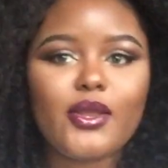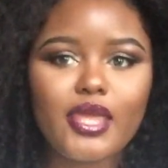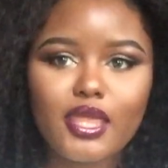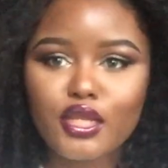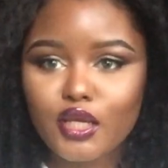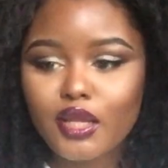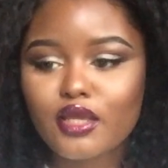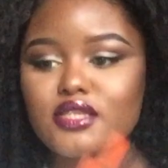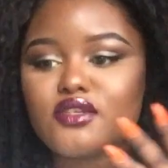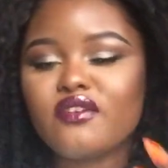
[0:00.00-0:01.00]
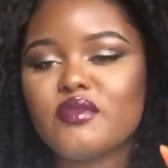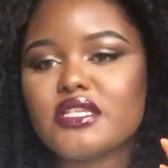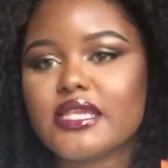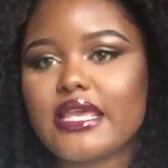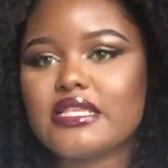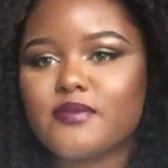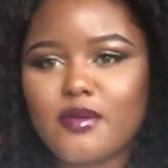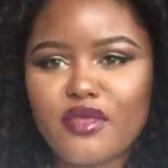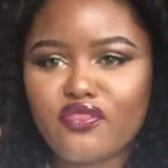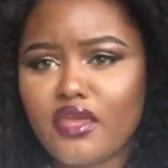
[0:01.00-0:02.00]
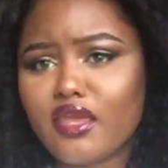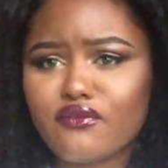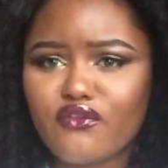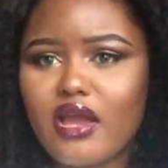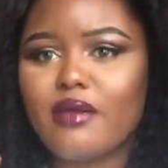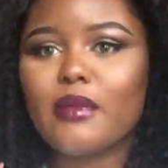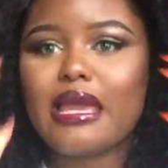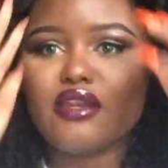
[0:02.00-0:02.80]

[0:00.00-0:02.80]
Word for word: like, you know, because soft music gets me in my thinking vibe.